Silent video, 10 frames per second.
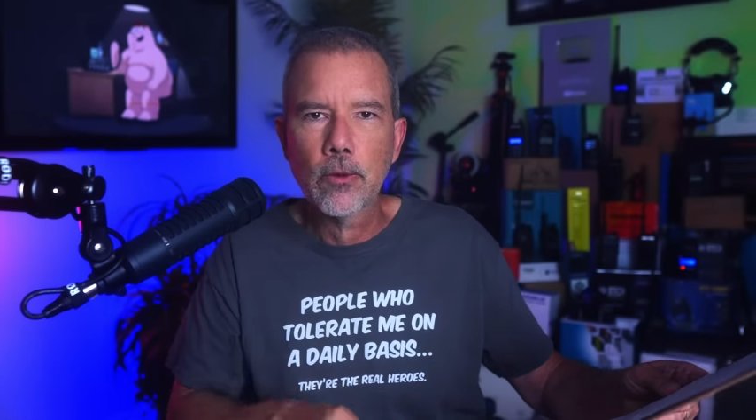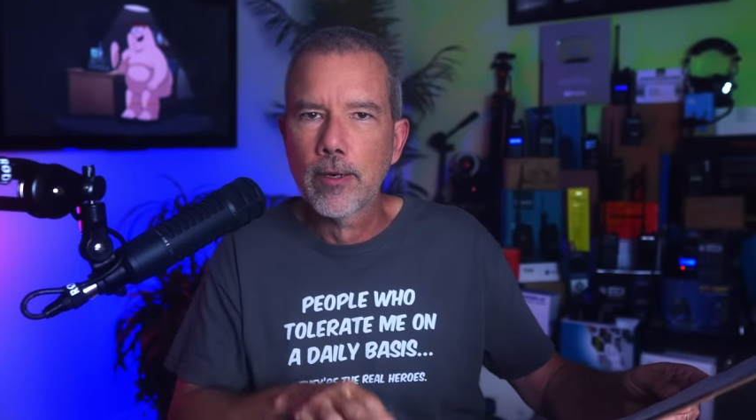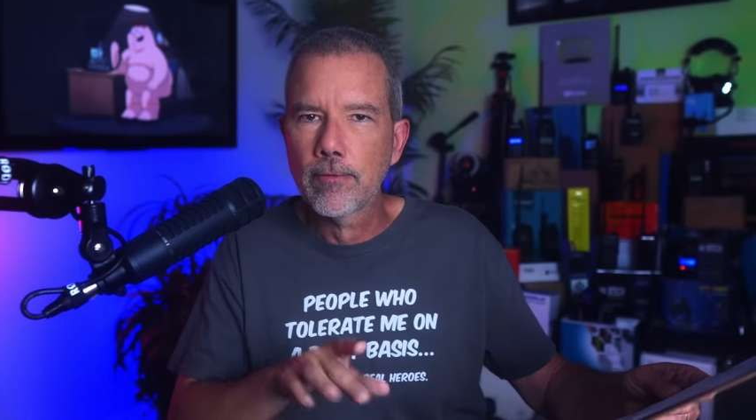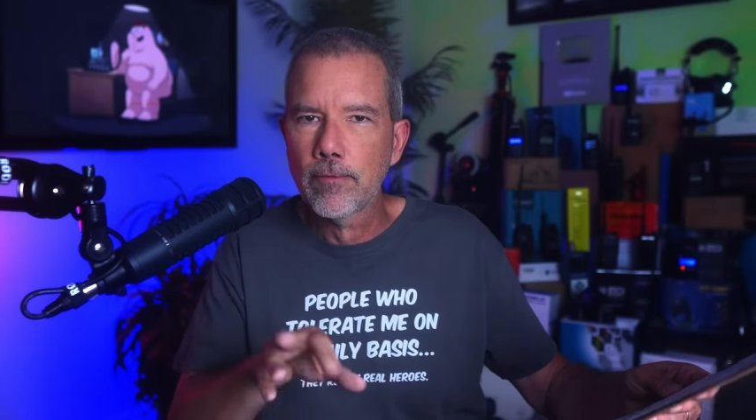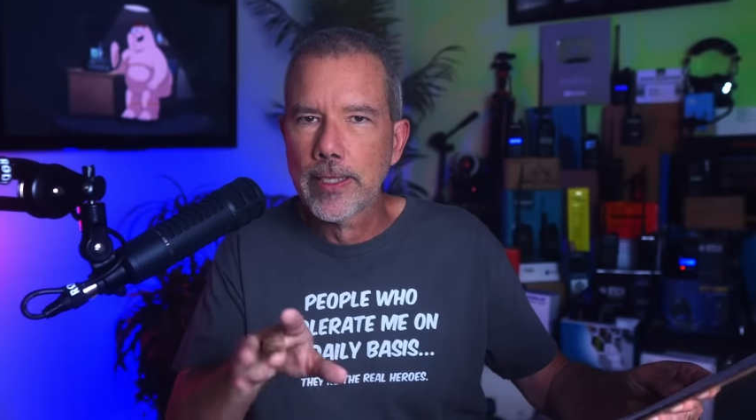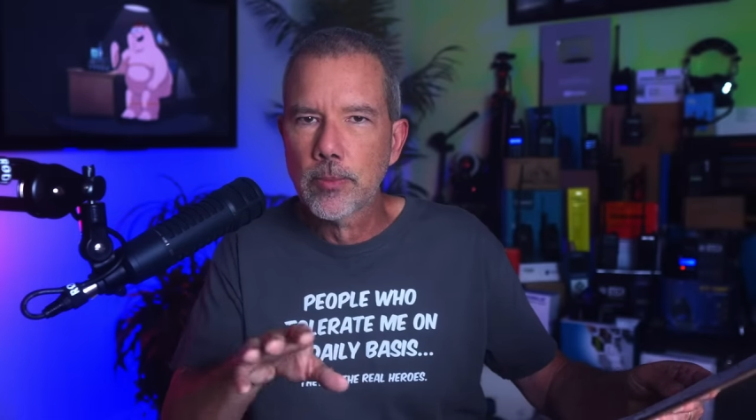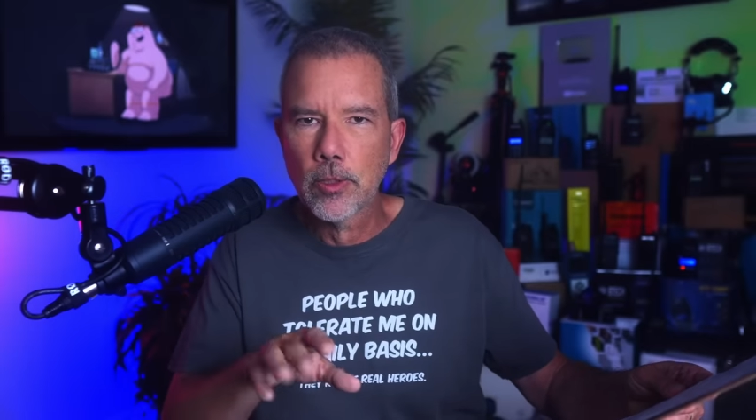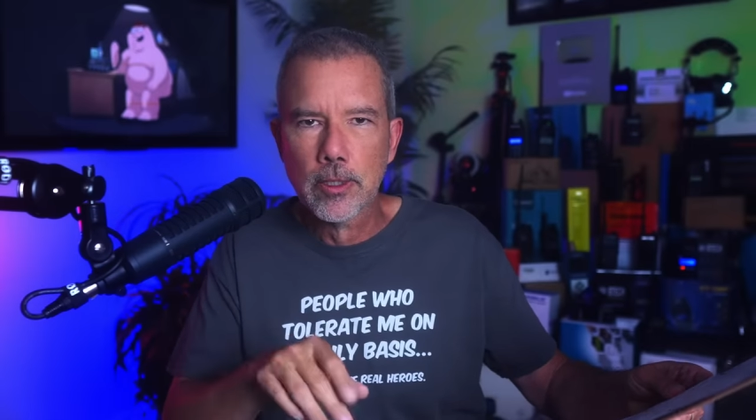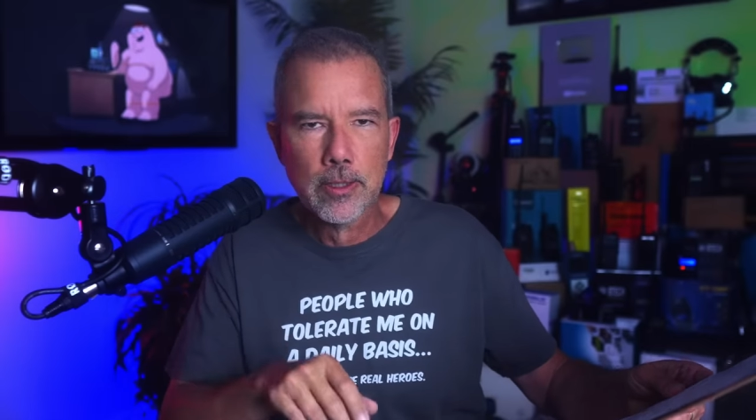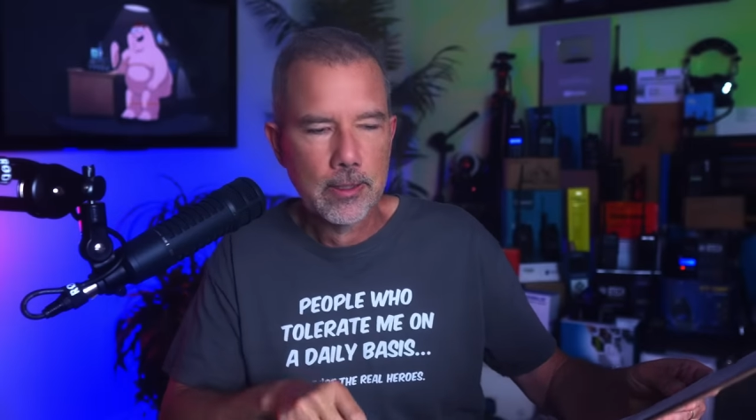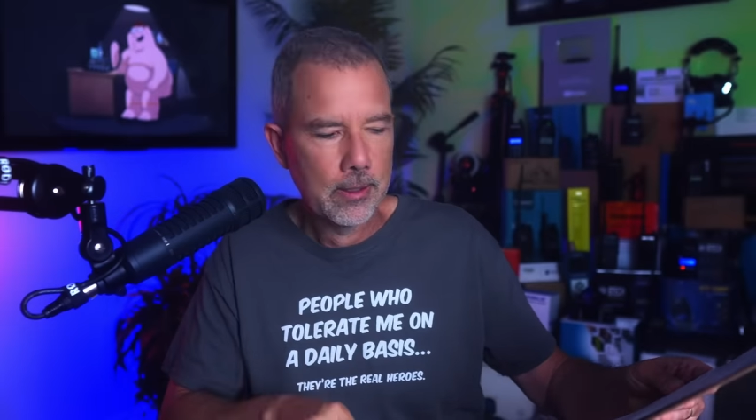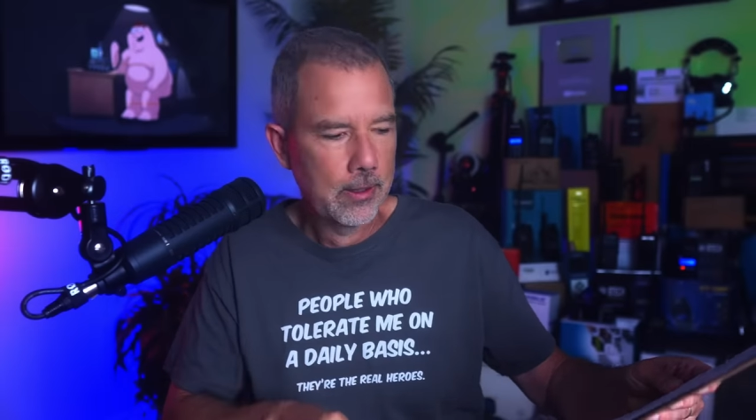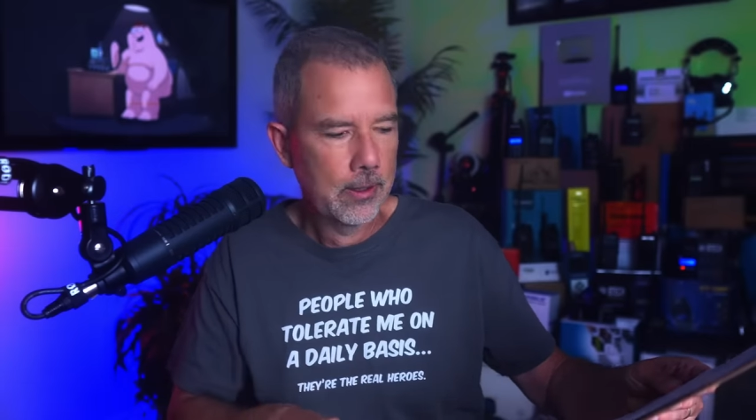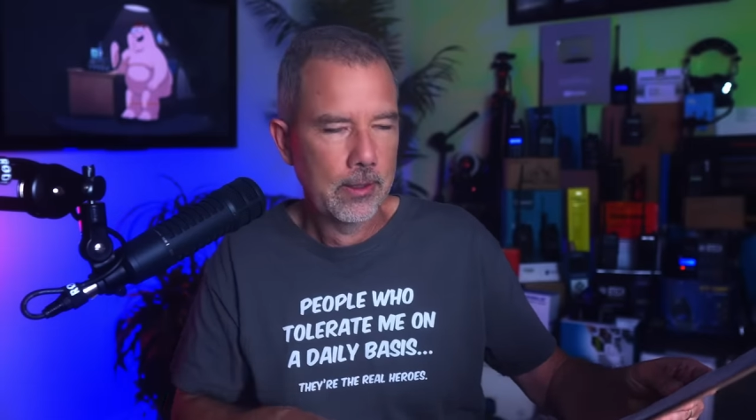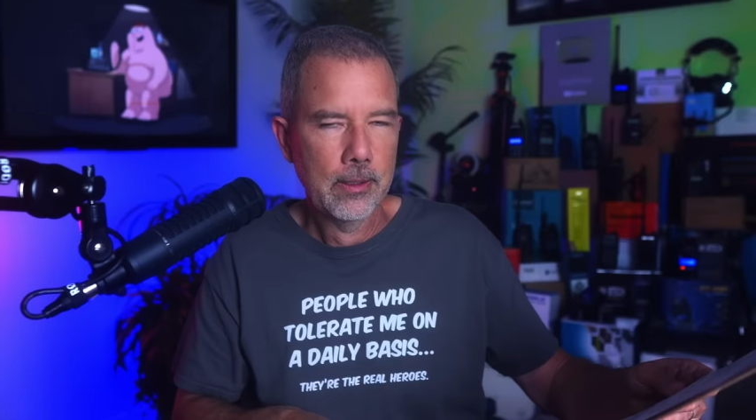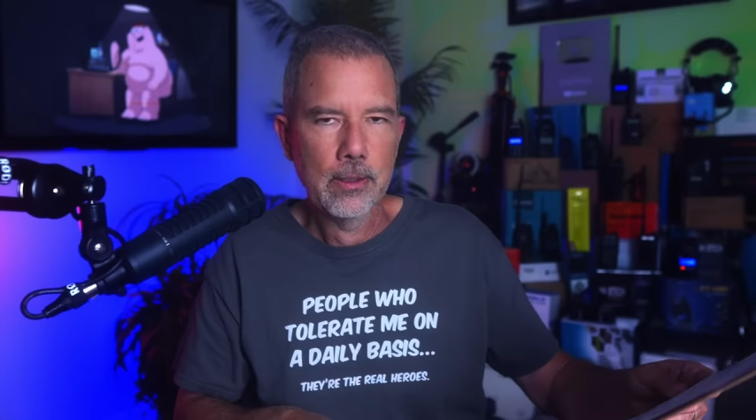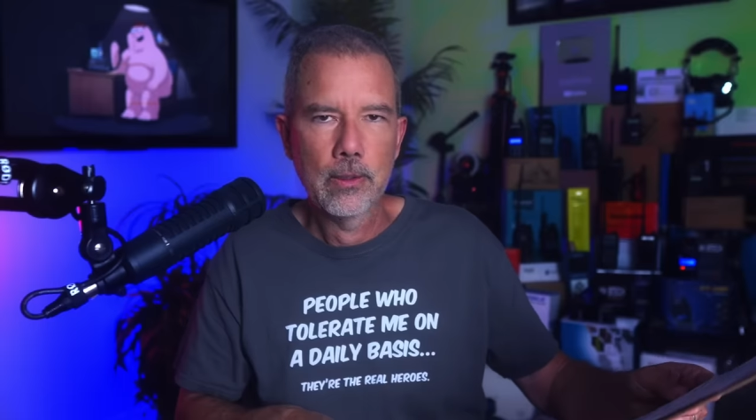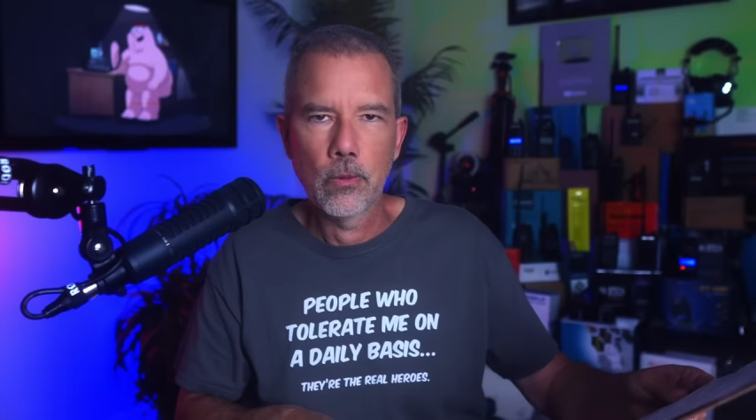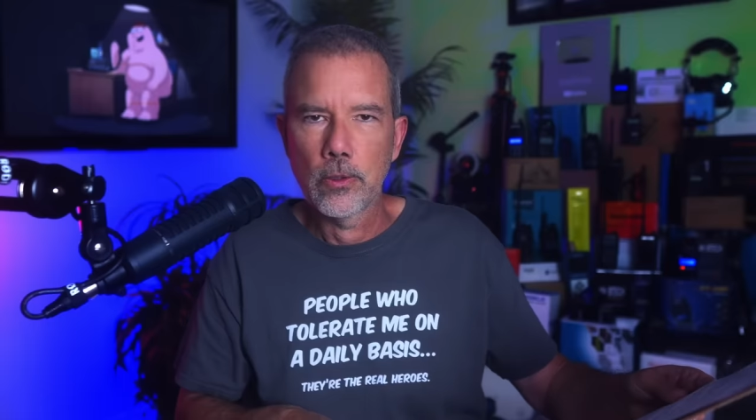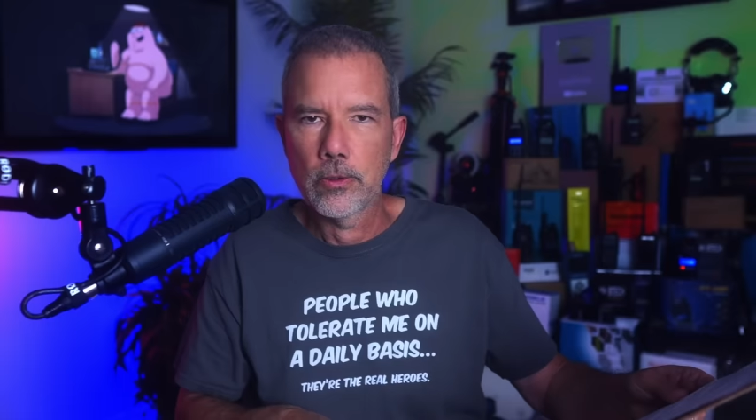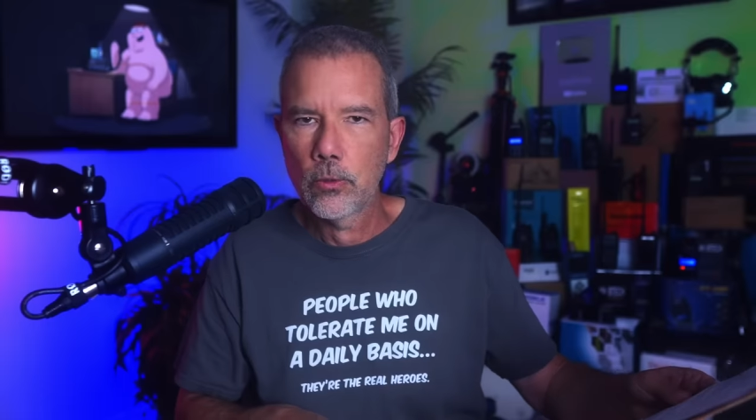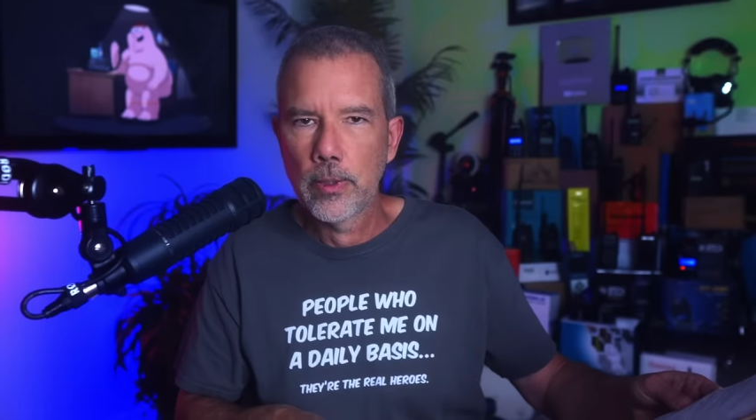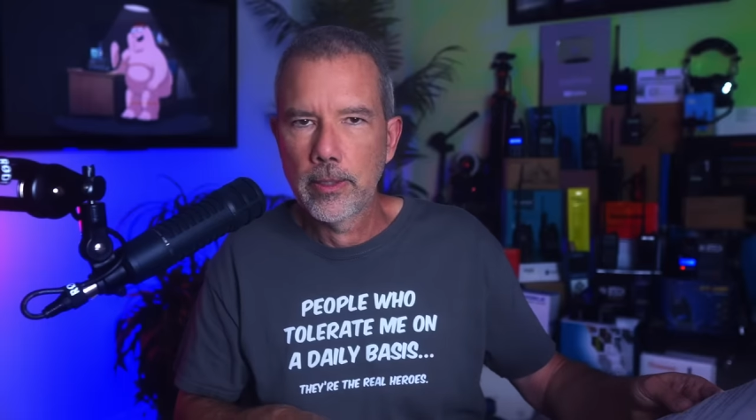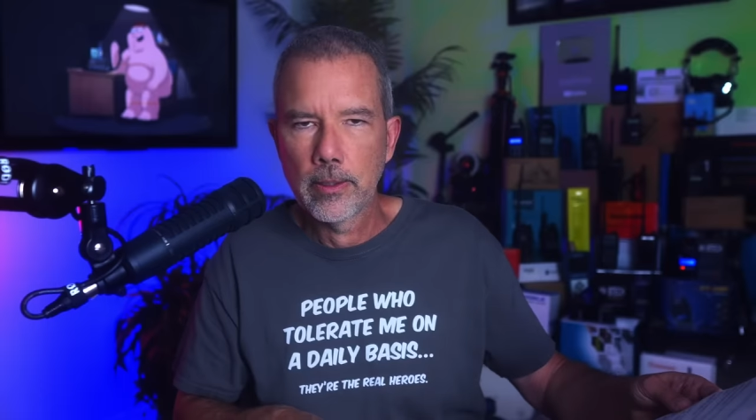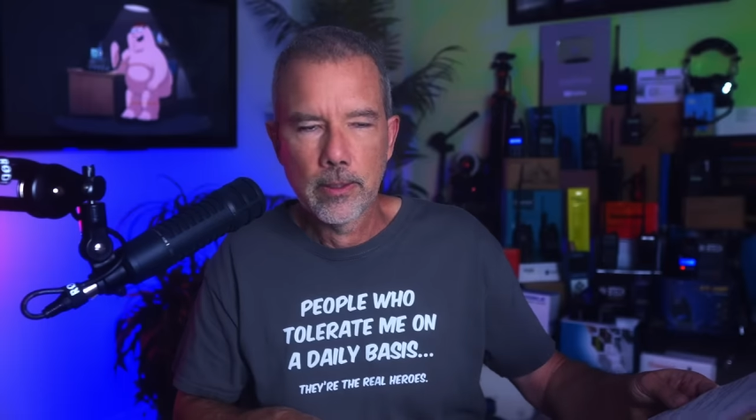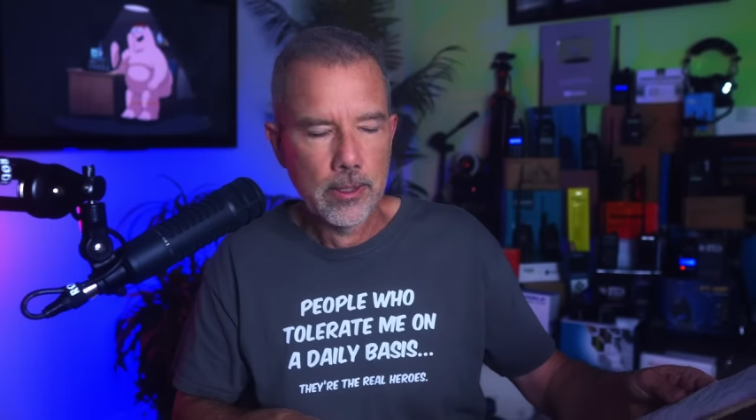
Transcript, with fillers: or on Facebook or Twitter.